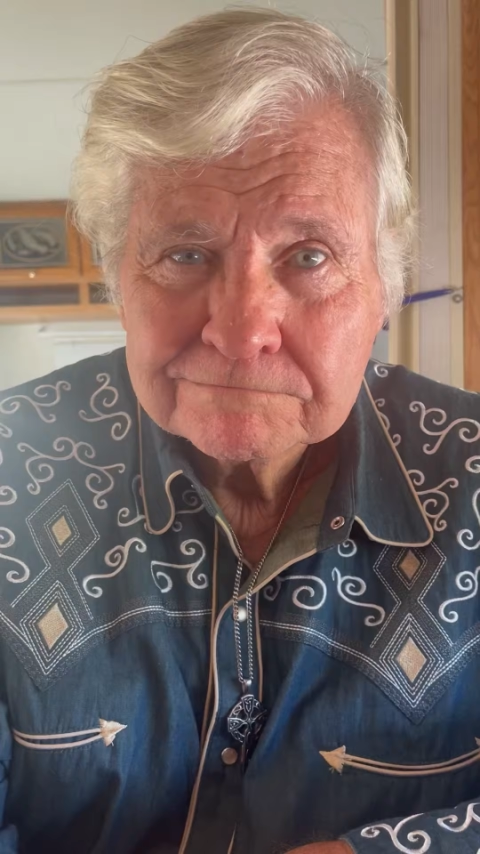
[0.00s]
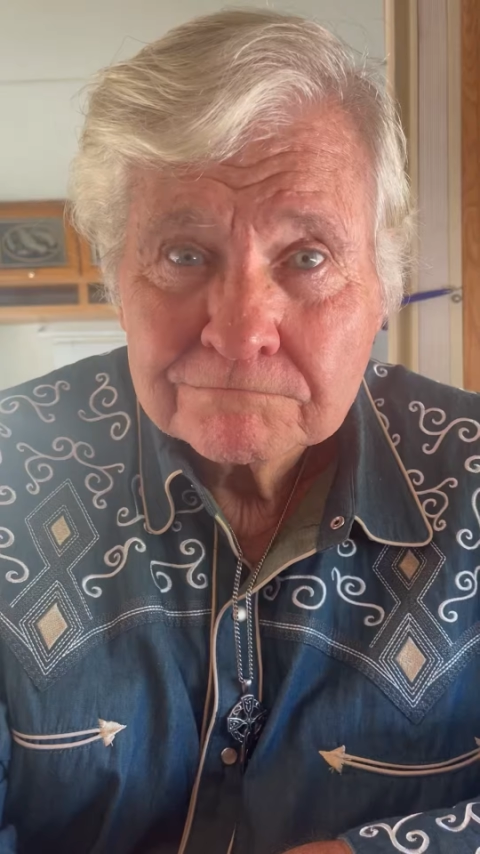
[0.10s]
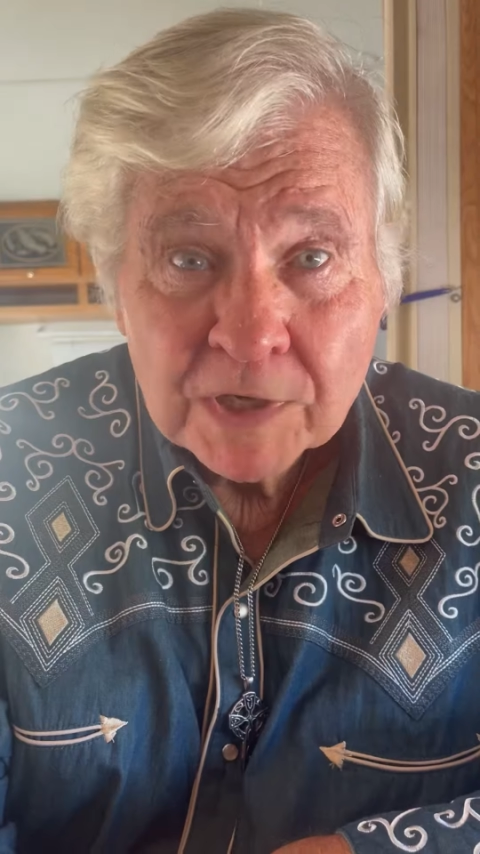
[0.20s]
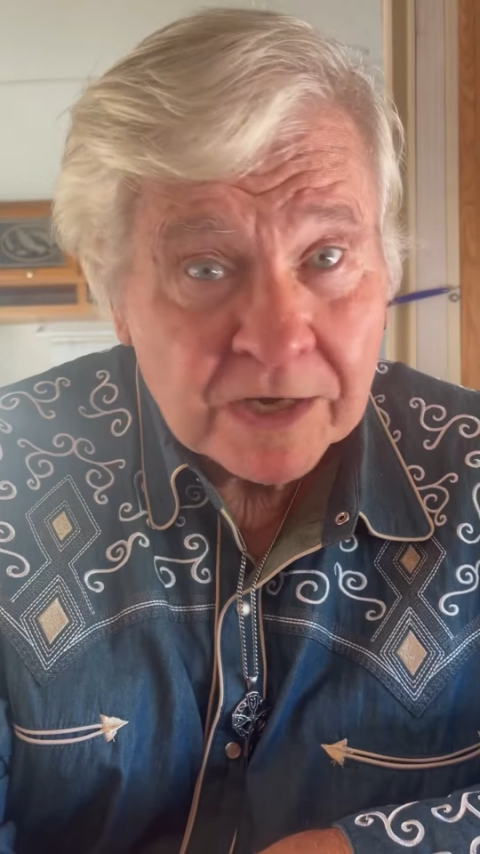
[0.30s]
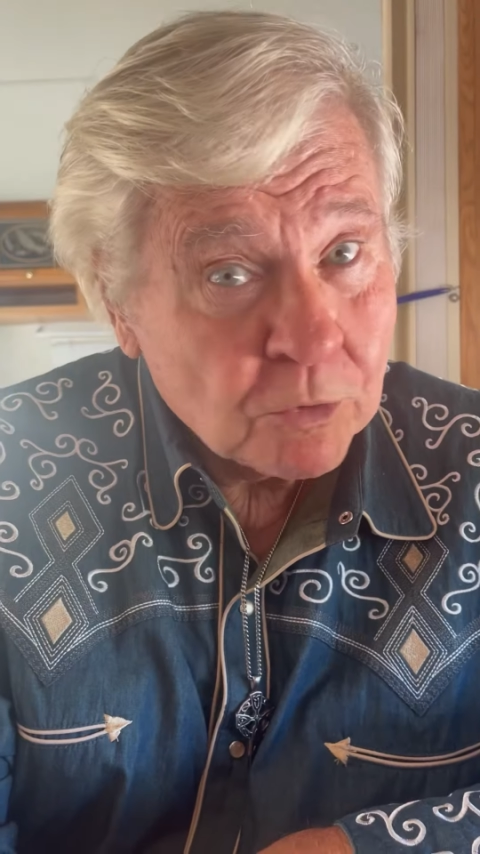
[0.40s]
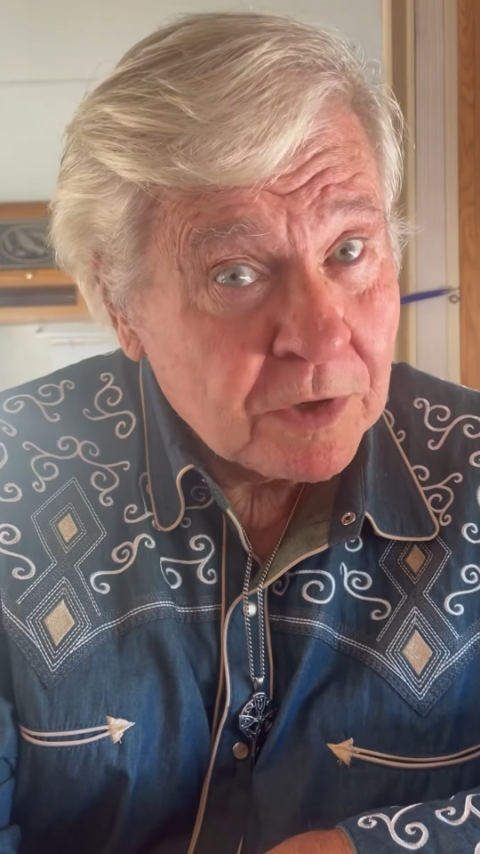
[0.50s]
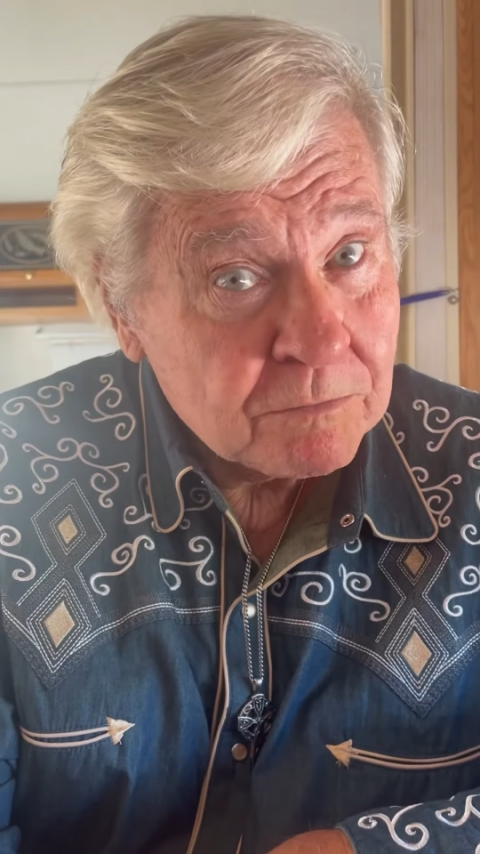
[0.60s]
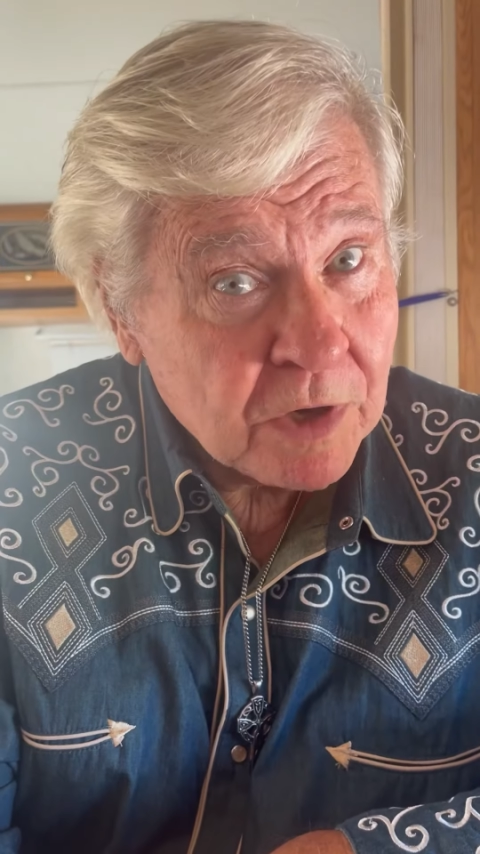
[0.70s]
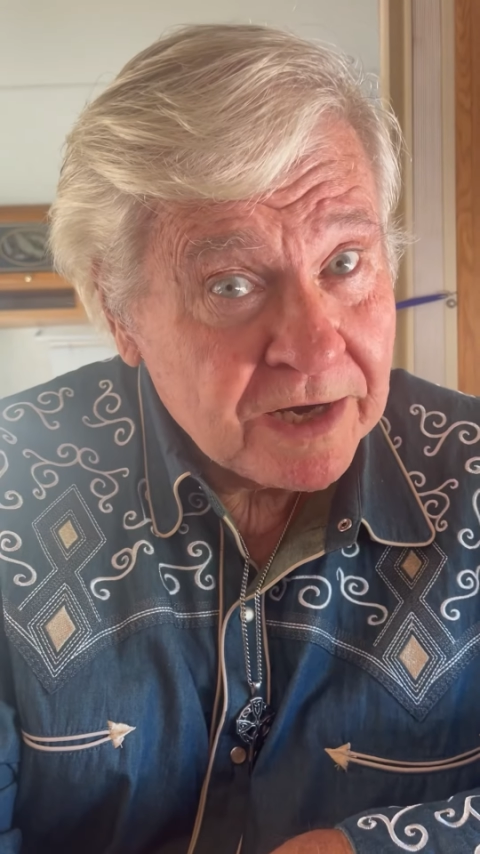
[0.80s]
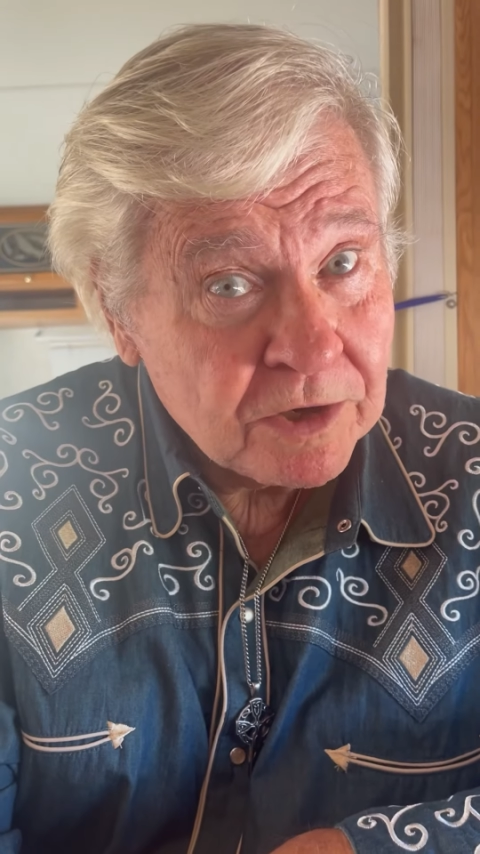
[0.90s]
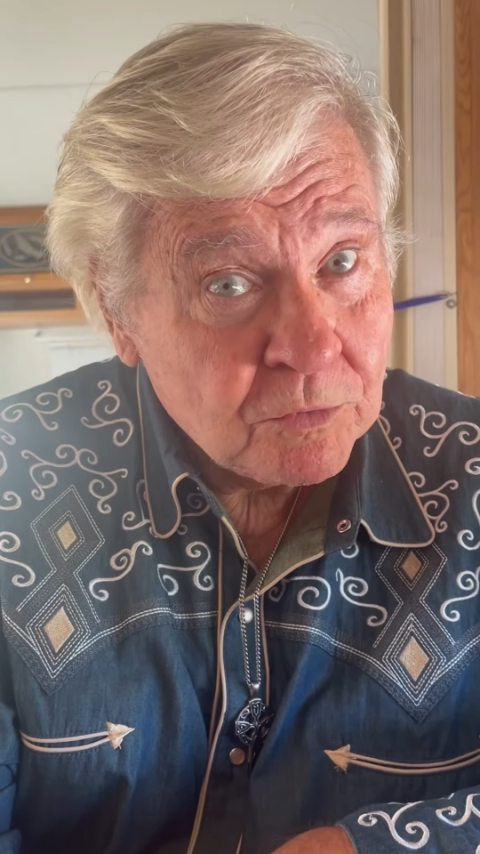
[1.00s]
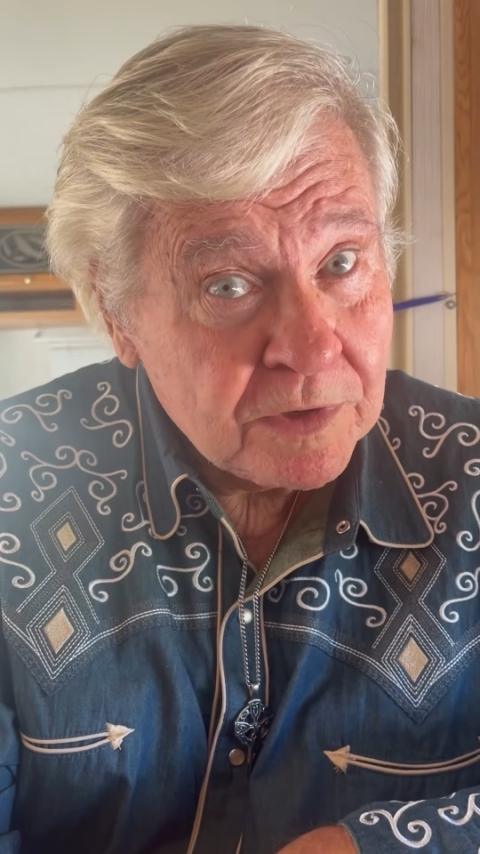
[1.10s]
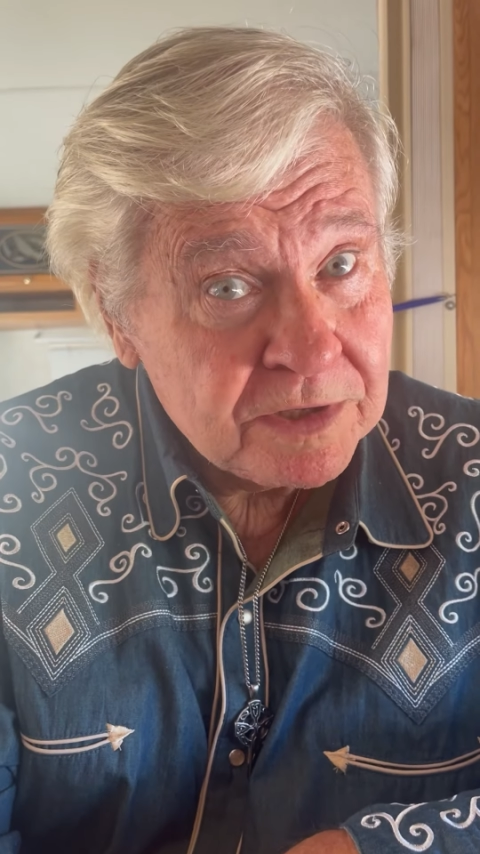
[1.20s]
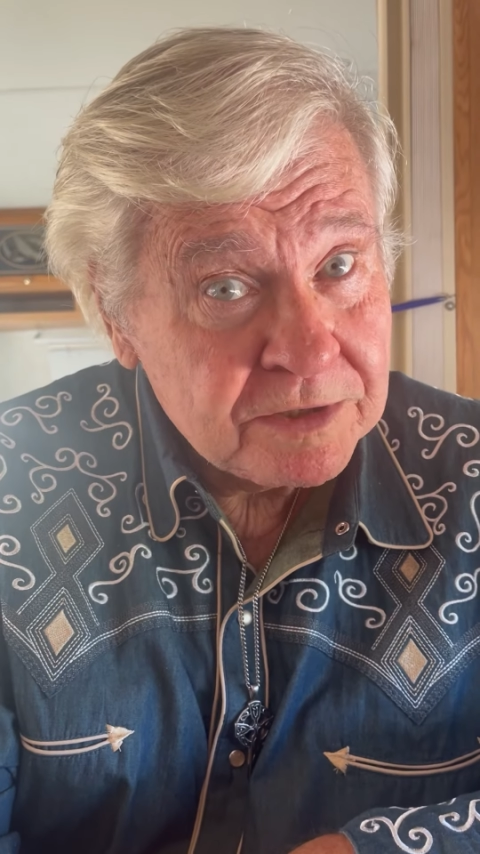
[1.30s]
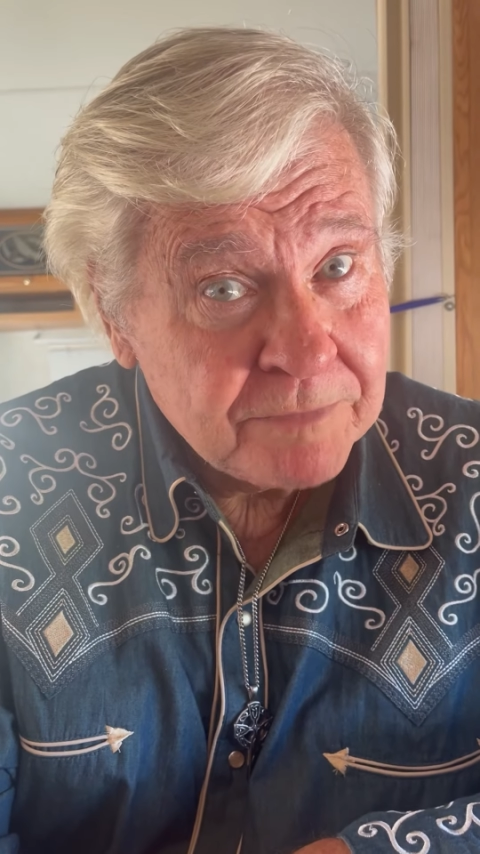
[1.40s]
Breaker one,